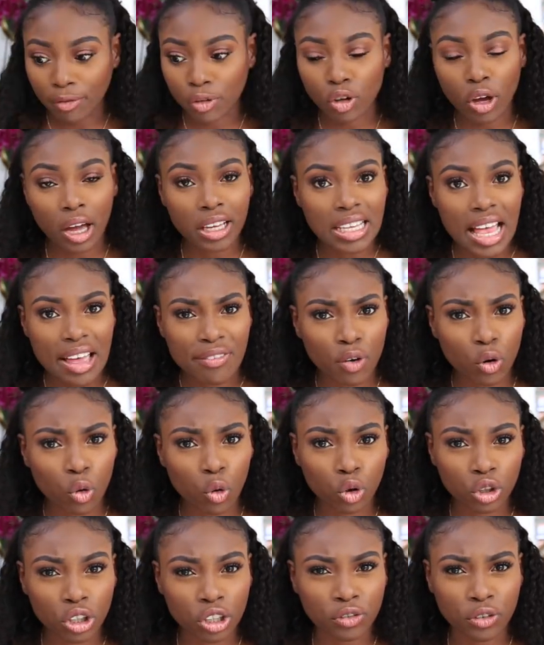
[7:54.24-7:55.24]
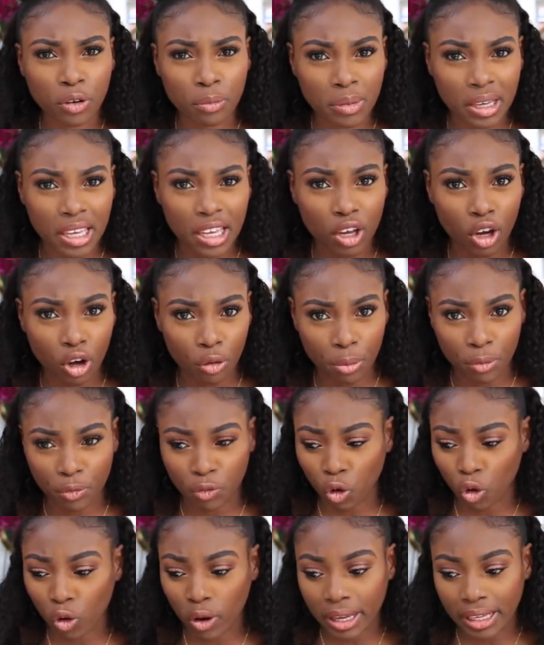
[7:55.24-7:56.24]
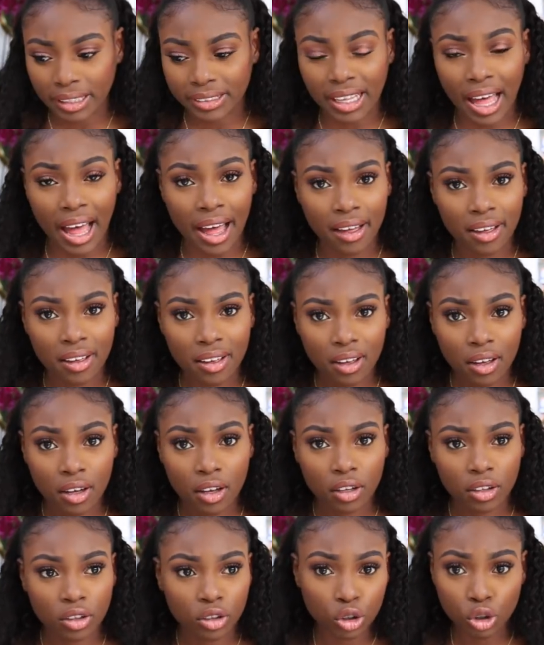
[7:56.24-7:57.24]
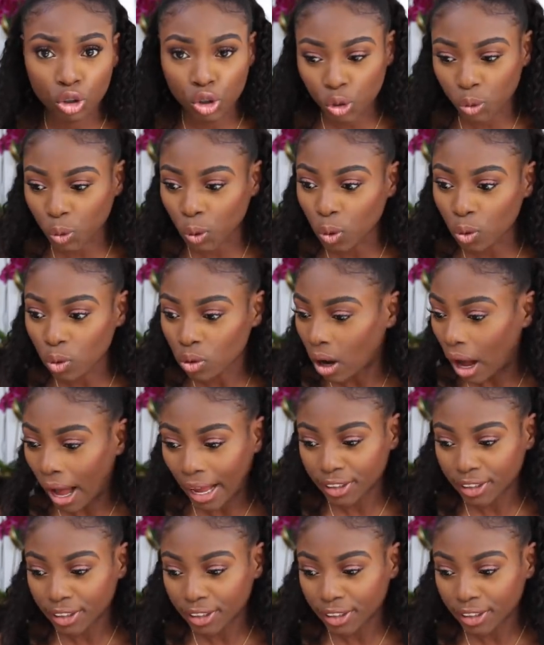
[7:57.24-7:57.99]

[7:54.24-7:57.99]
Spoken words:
Have you guys ever ordered from Ego before? Is that usual?